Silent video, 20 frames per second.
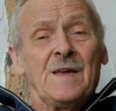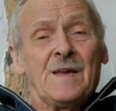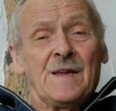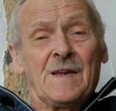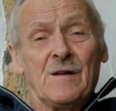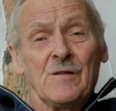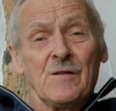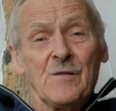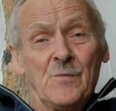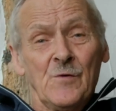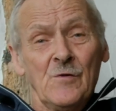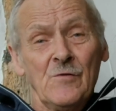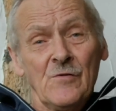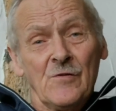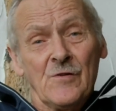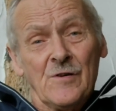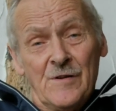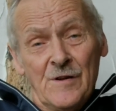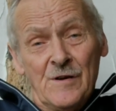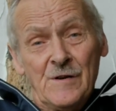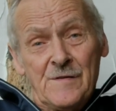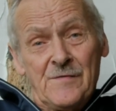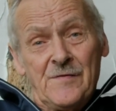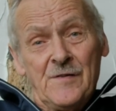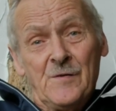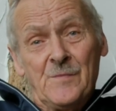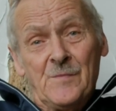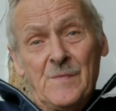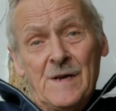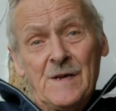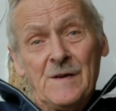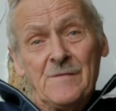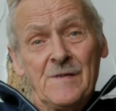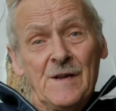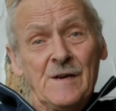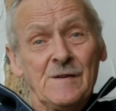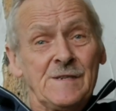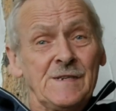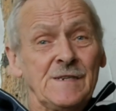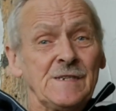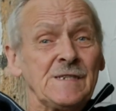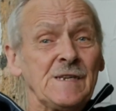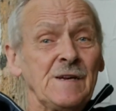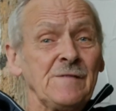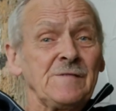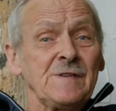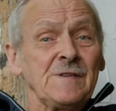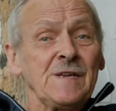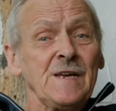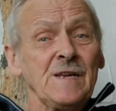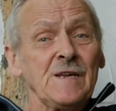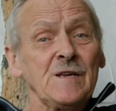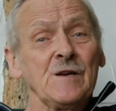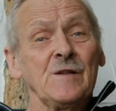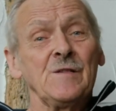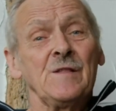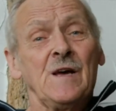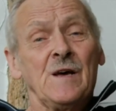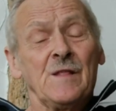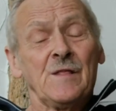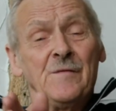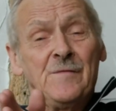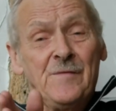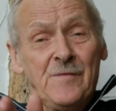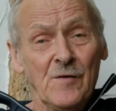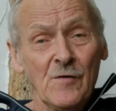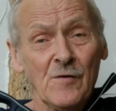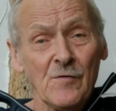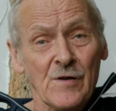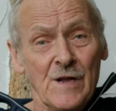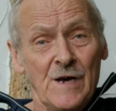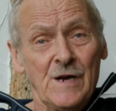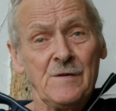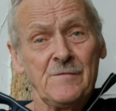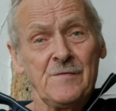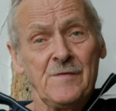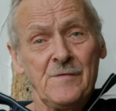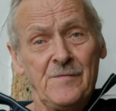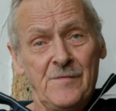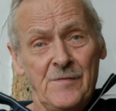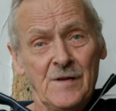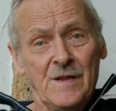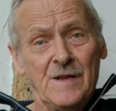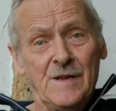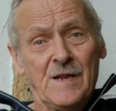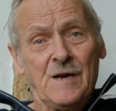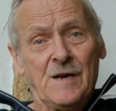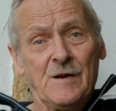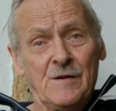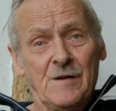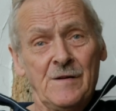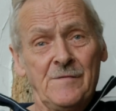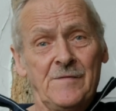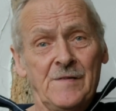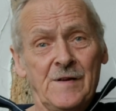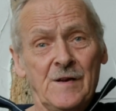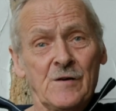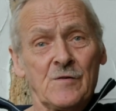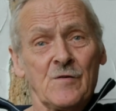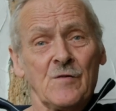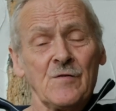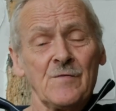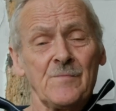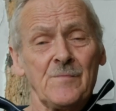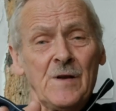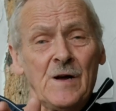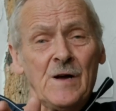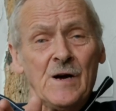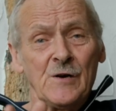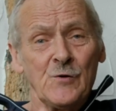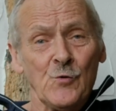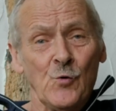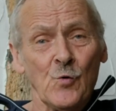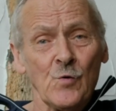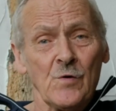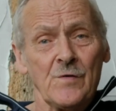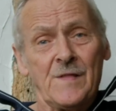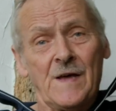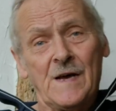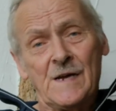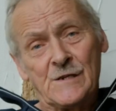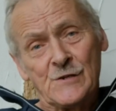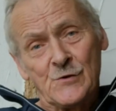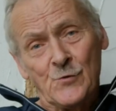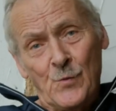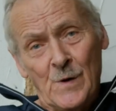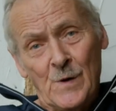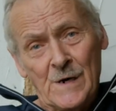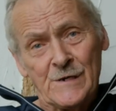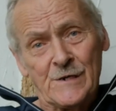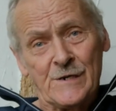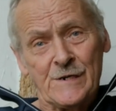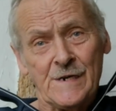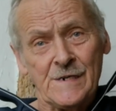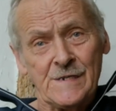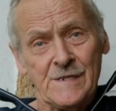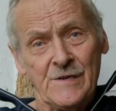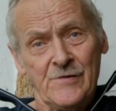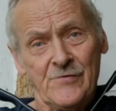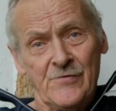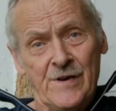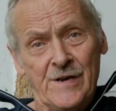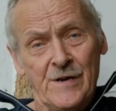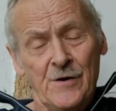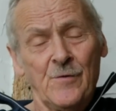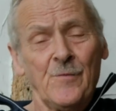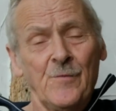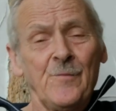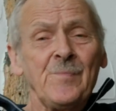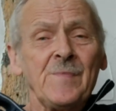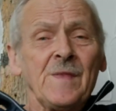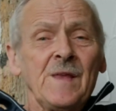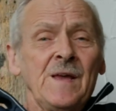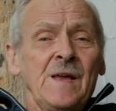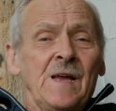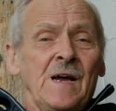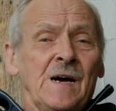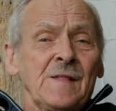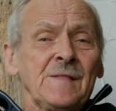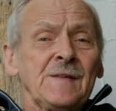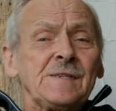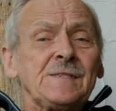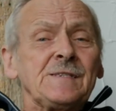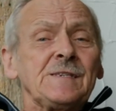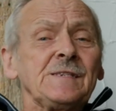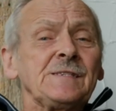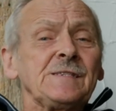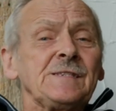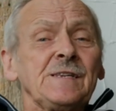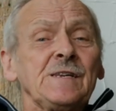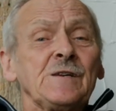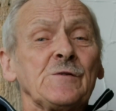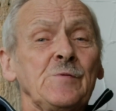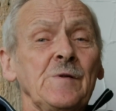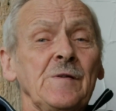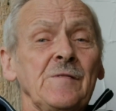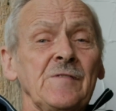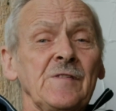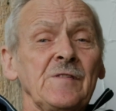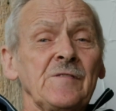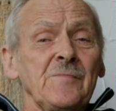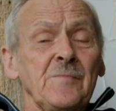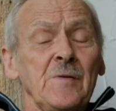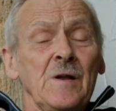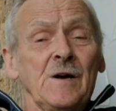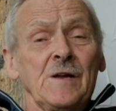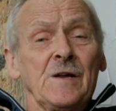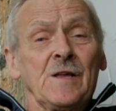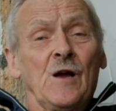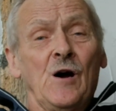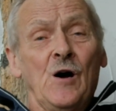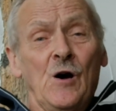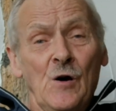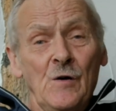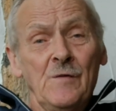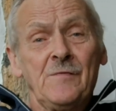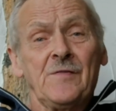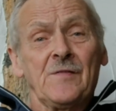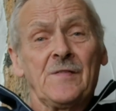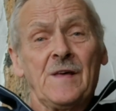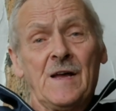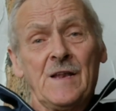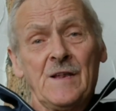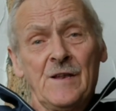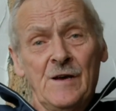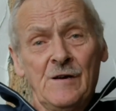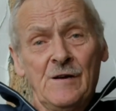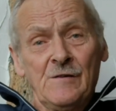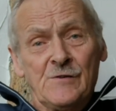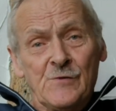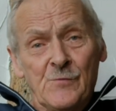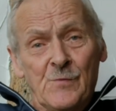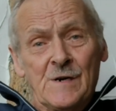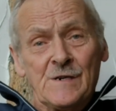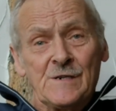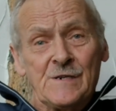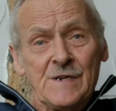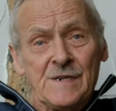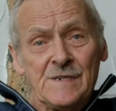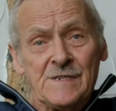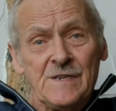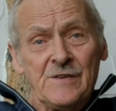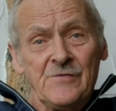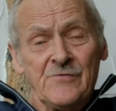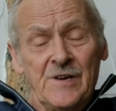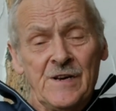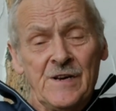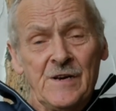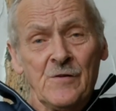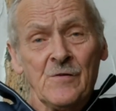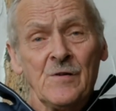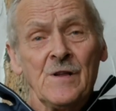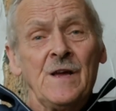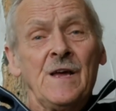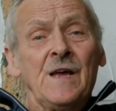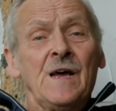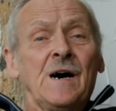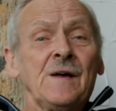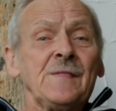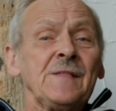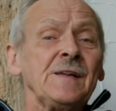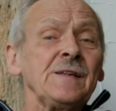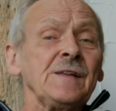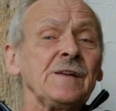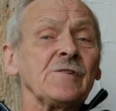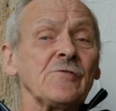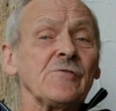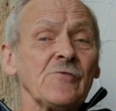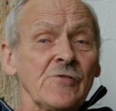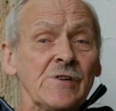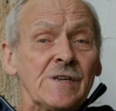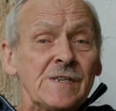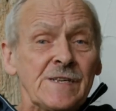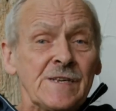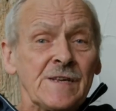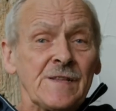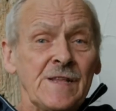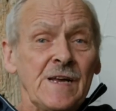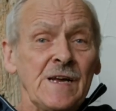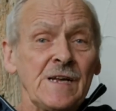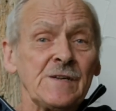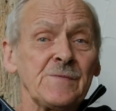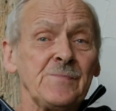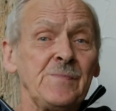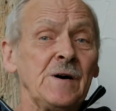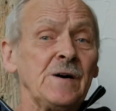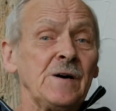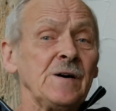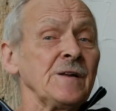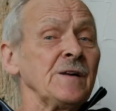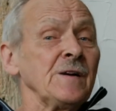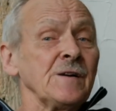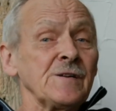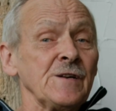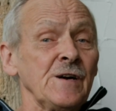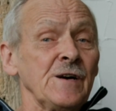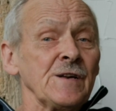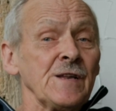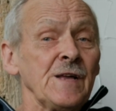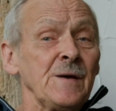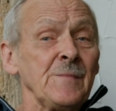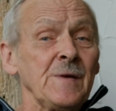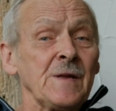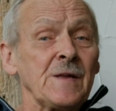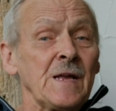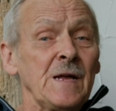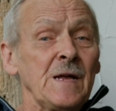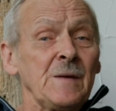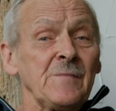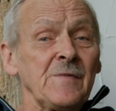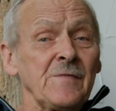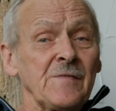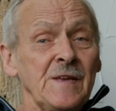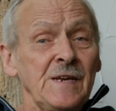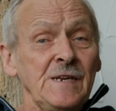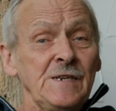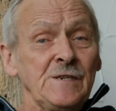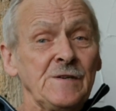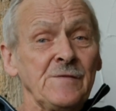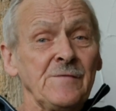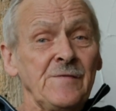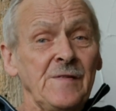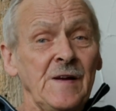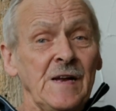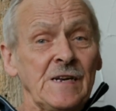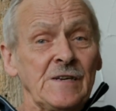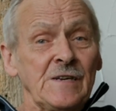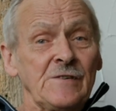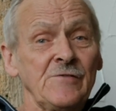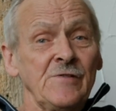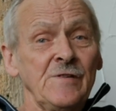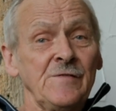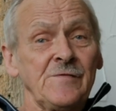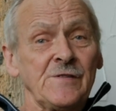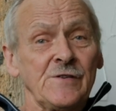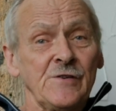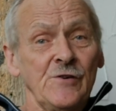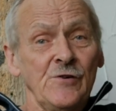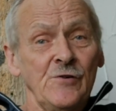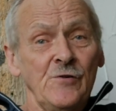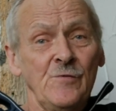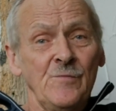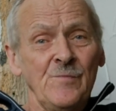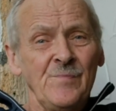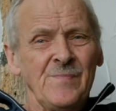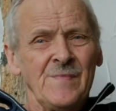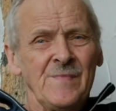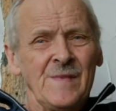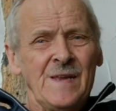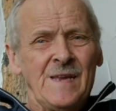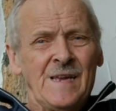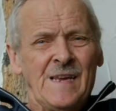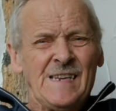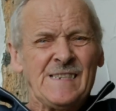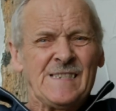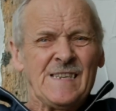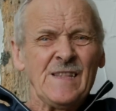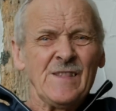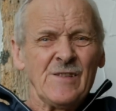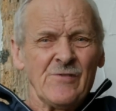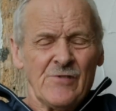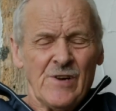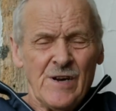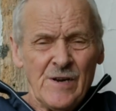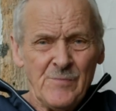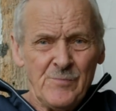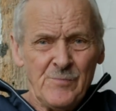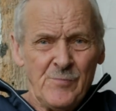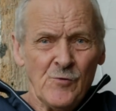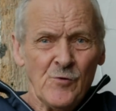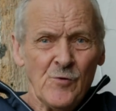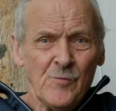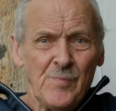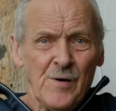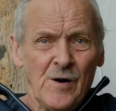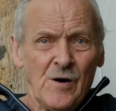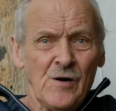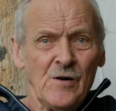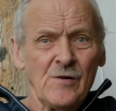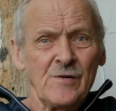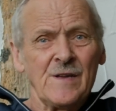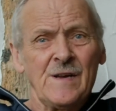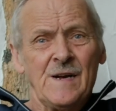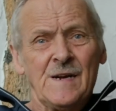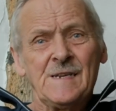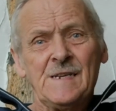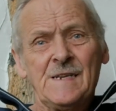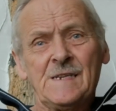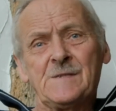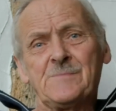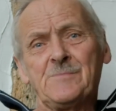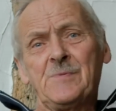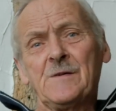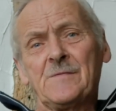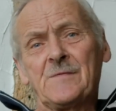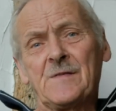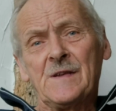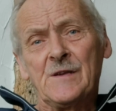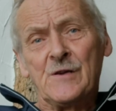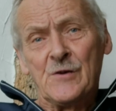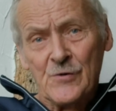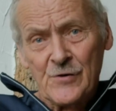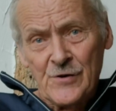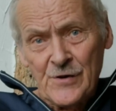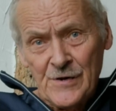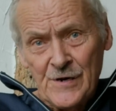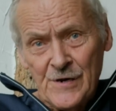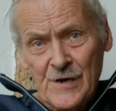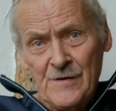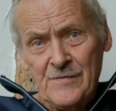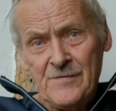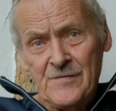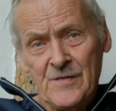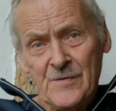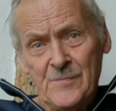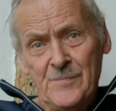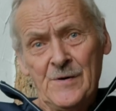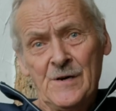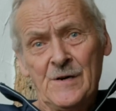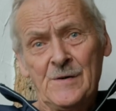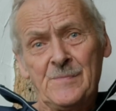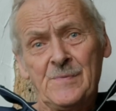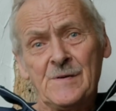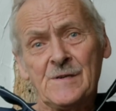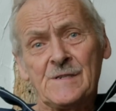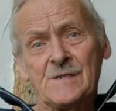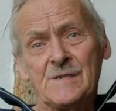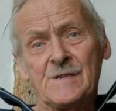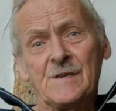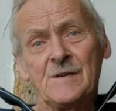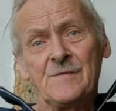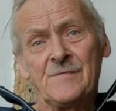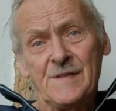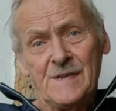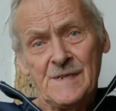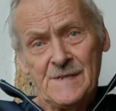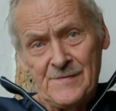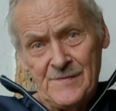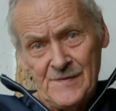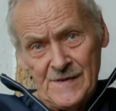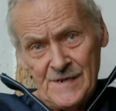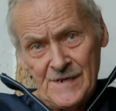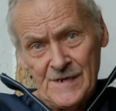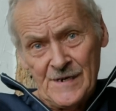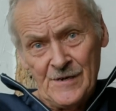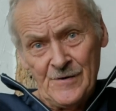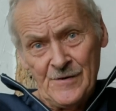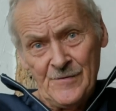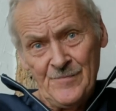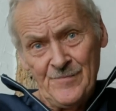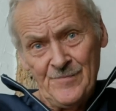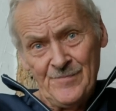Now, the more I would load for you may have noticed I've taken the full load for a fully loaded vehicle and applied all of that to one chassis rail. And this is the equivalent of applying half of that load to one chassis rail and then increasing that by a dynamic amplification factor of 2. It's in the right ballpark and it's perfectly good enough for the purpose of this video.